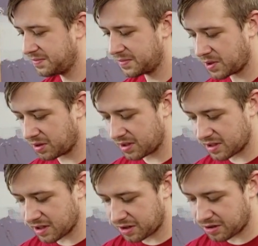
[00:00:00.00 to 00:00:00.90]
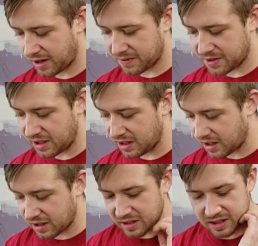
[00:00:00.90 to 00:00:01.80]
So this is our tray of
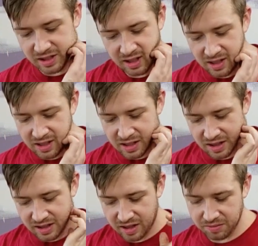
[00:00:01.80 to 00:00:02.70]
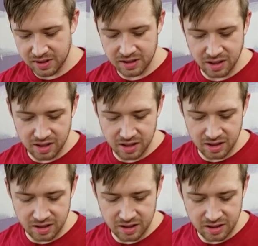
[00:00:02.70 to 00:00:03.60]
seedlings that we
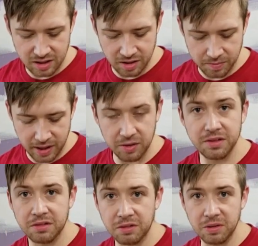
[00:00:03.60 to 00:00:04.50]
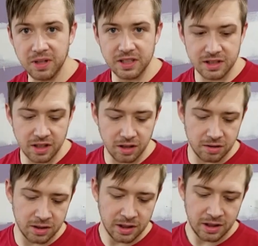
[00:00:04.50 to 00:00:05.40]
started about 3 weeks
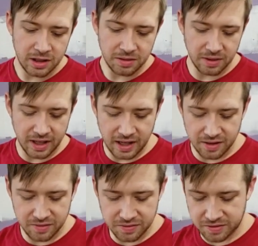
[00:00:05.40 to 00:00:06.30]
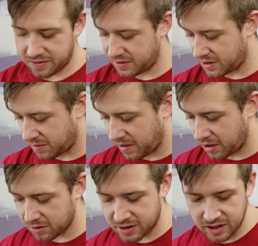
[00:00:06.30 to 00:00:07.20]
ago. We have
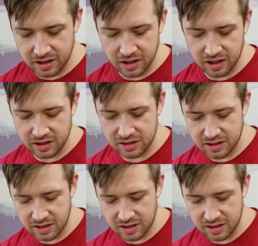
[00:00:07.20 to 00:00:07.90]
tomato seedlings.